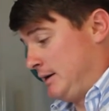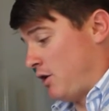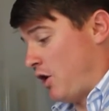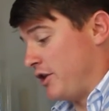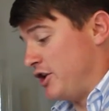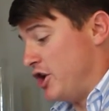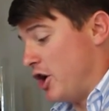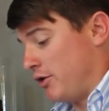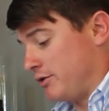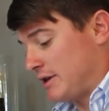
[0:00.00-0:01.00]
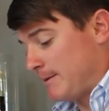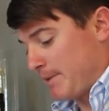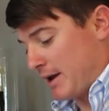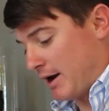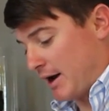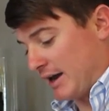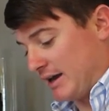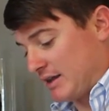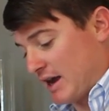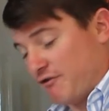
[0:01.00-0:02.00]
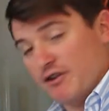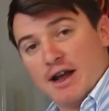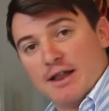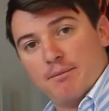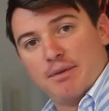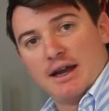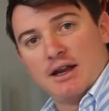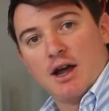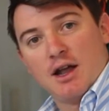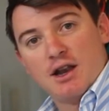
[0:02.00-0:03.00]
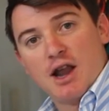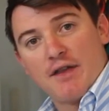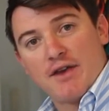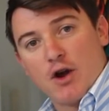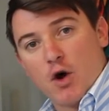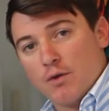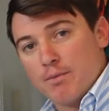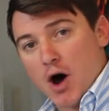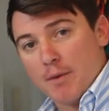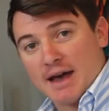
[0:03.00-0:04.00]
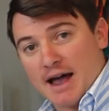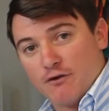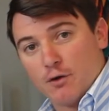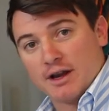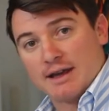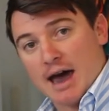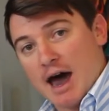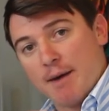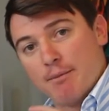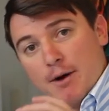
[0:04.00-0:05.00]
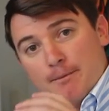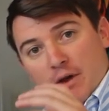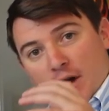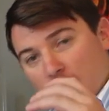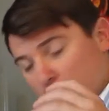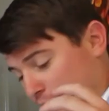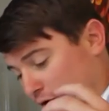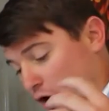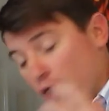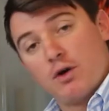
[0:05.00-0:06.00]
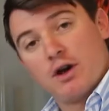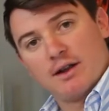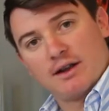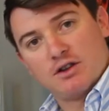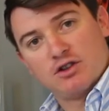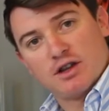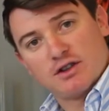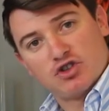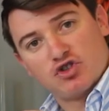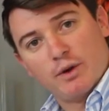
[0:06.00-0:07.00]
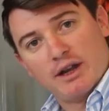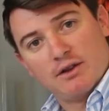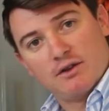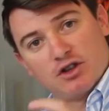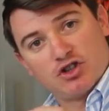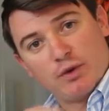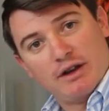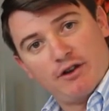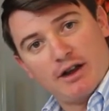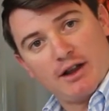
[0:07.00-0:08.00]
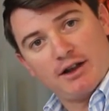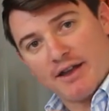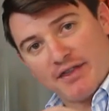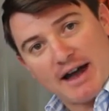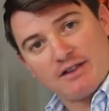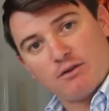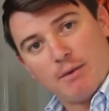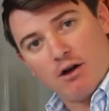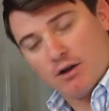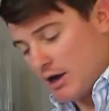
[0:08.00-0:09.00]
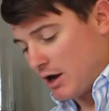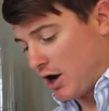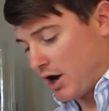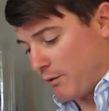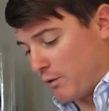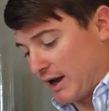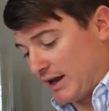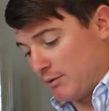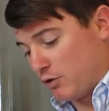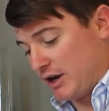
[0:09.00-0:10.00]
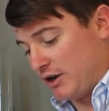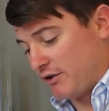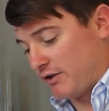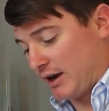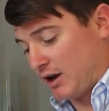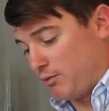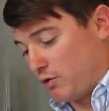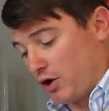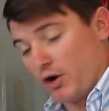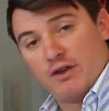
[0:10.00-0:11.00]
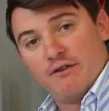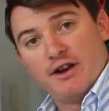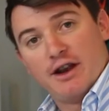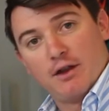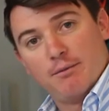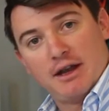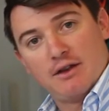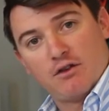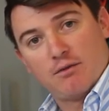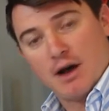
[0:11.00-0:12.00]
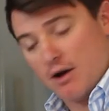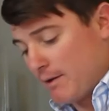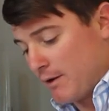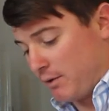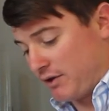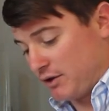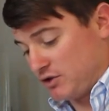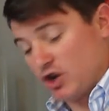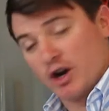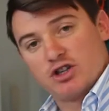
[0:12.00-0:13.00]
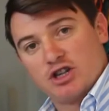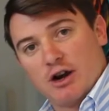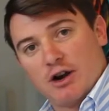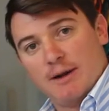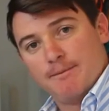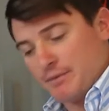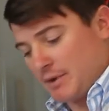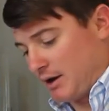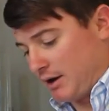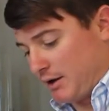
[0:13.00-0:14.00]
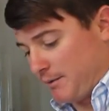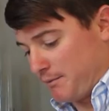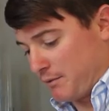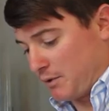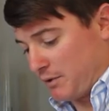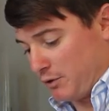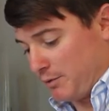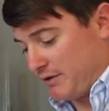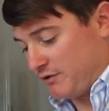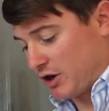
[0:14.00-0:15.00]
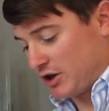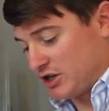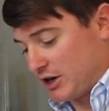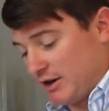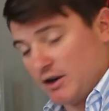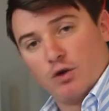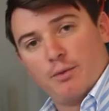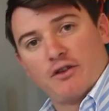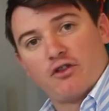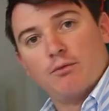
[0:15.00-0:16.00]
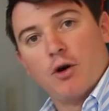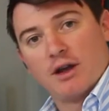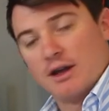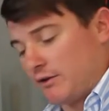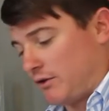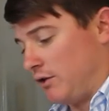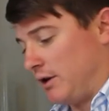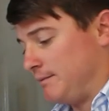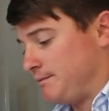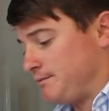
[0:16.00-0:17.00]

On the nose, uh, I get that vanilla bean, not that oak bomb California cab uh, oak, like the, not the sweet, the sweet vanilla, not that smell. Uh, what I get more here is like a more earthy vanilla bean smell with a dark cherry, um, with a little bit of dark cherry and a little bit of smokiness to it.